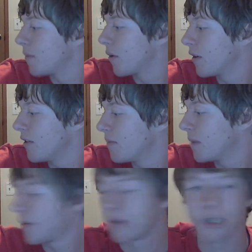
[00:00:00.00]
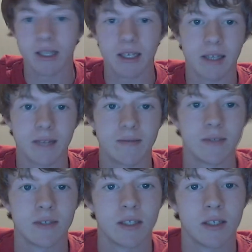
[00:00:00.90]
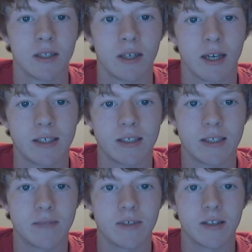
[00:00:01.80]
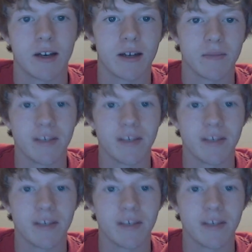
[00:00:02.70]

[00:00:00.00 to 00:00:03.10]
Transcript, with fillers: more of, but really I I seem to not